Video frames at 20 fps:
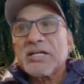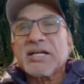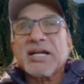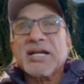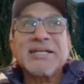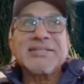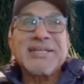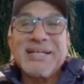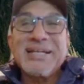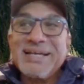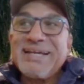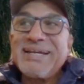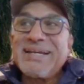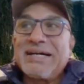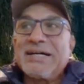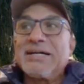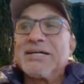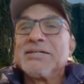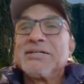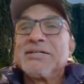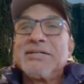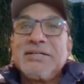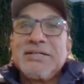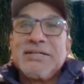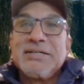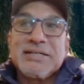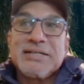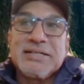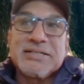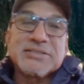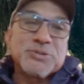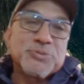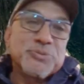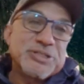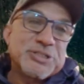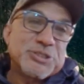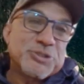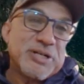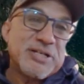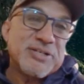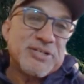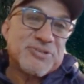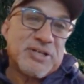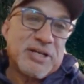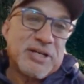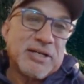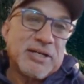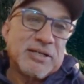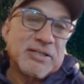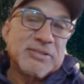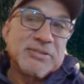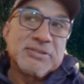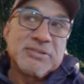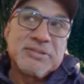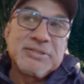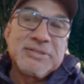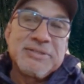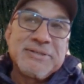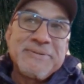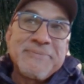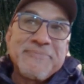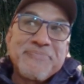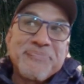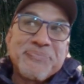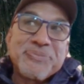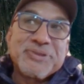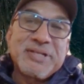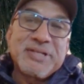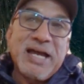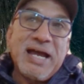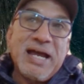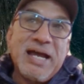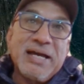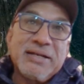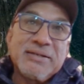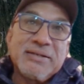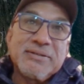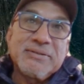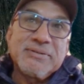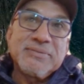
Catalina is a retreat center that